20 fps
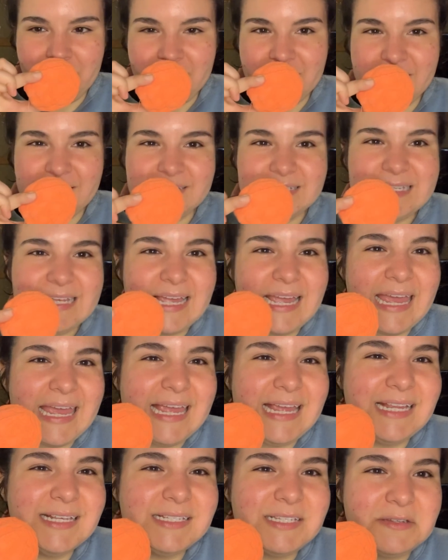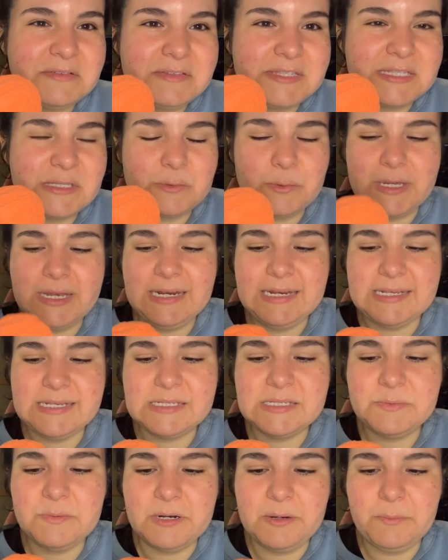There's like a hint of
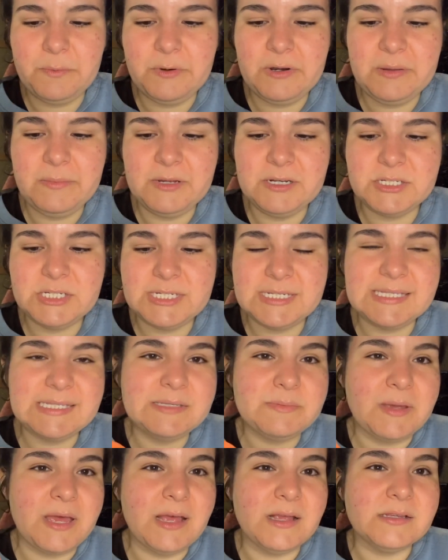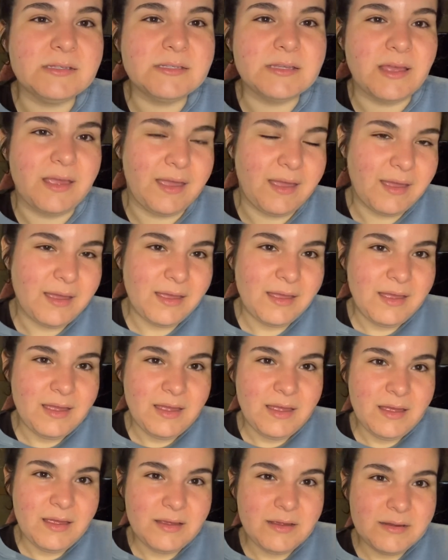sweetness, but it pretty much just smells like
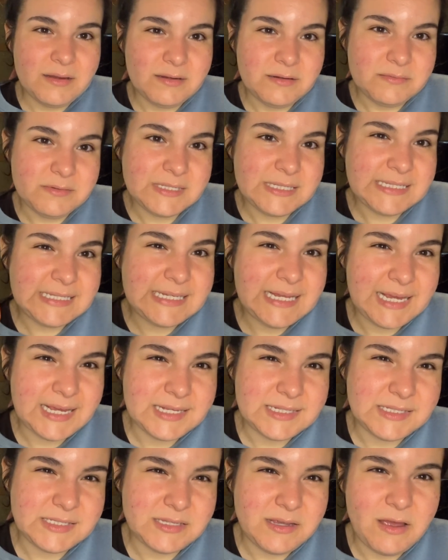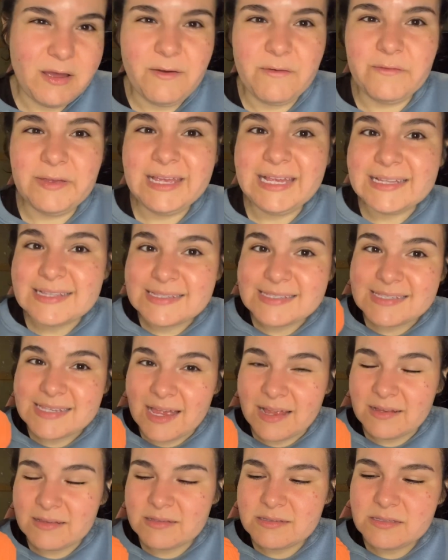sticks of
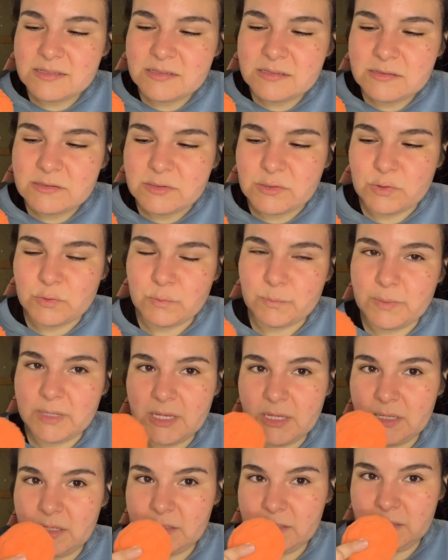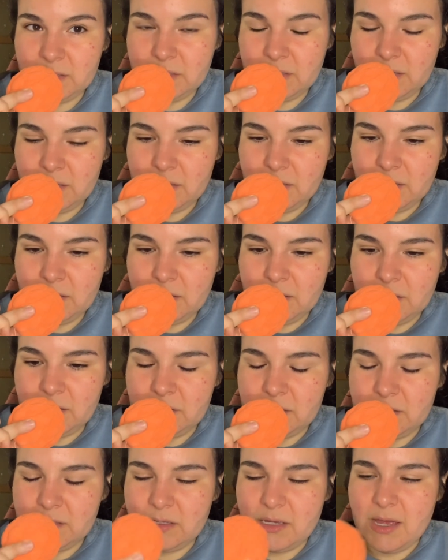incense to me.
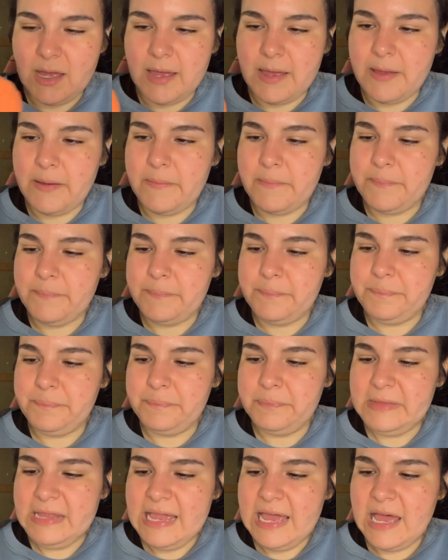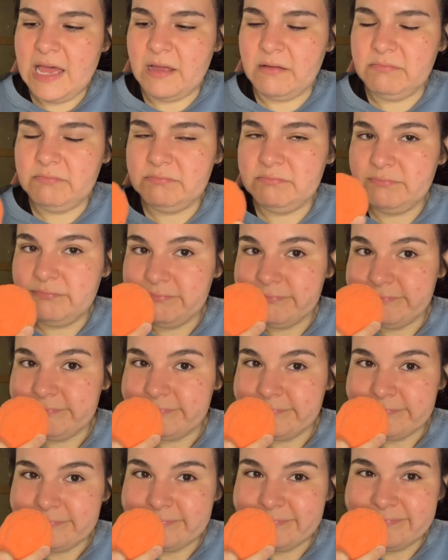Yeah.
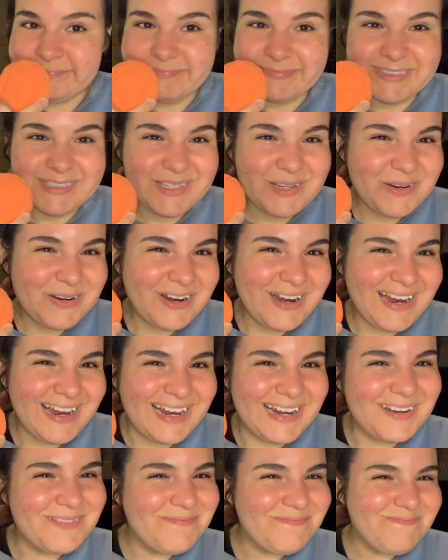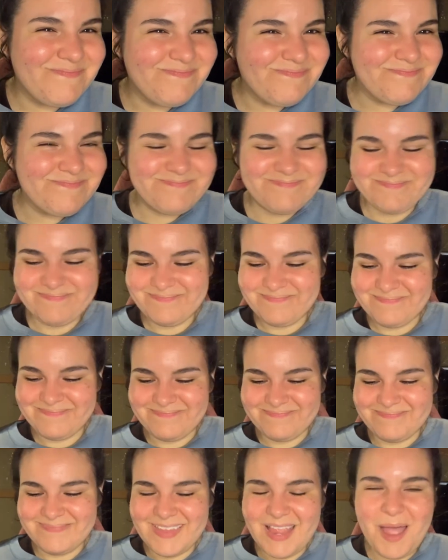It's all right.
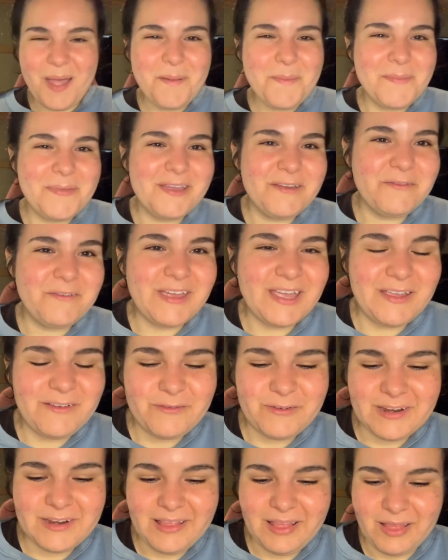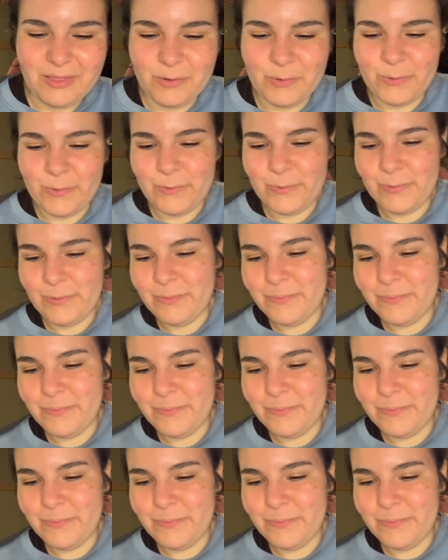Not my favorite, though.